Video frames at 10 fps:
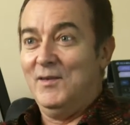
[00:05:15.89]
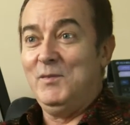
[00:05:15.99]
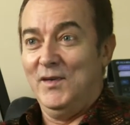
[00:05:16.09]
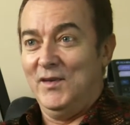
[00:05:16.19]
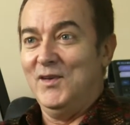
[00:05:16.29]
I'm
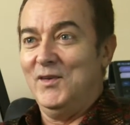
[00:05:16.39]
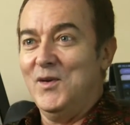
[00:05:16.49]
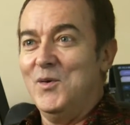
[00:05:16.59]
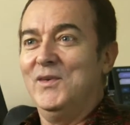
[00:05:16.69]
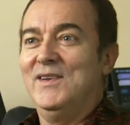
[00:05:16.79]
six years
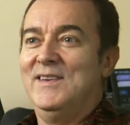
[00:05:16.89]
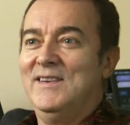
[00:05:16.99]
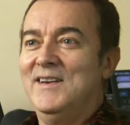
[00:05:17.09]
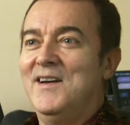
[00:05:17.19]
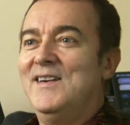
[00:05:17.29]
old,
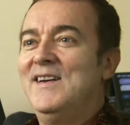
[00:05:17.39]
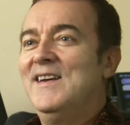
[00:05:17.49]
you know.